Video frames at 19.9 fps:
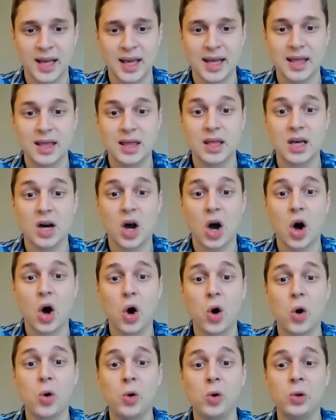The
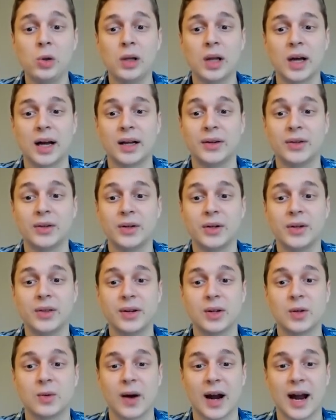hole under the
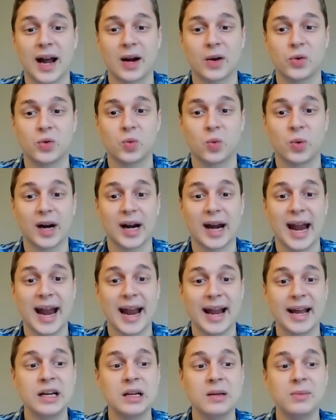ground where
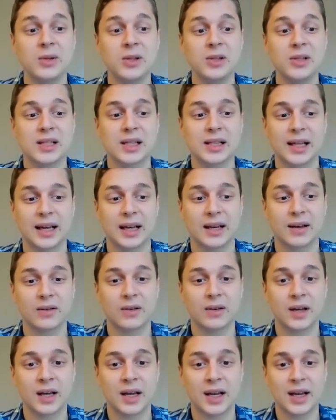animals live
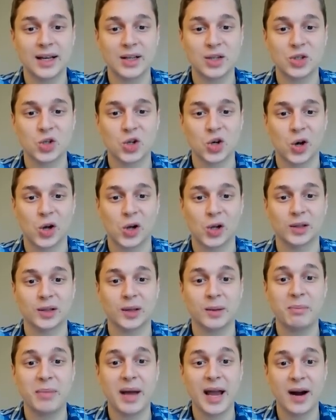is called a
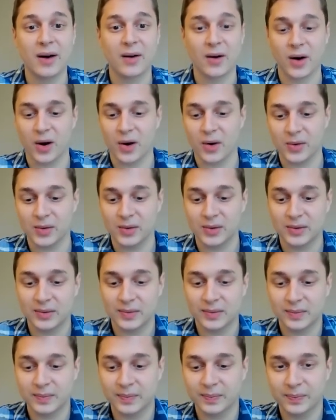barrow.
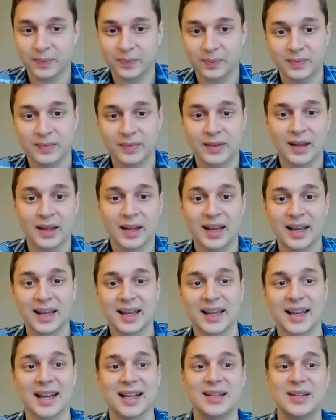
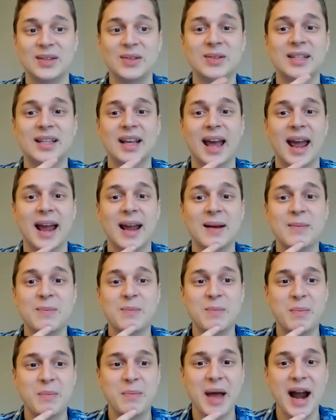Can you say
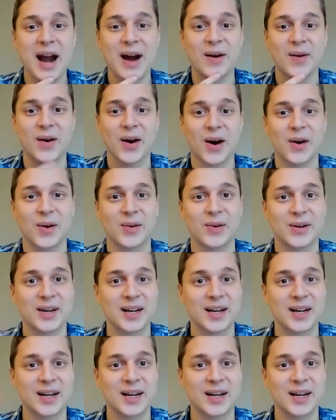barrow?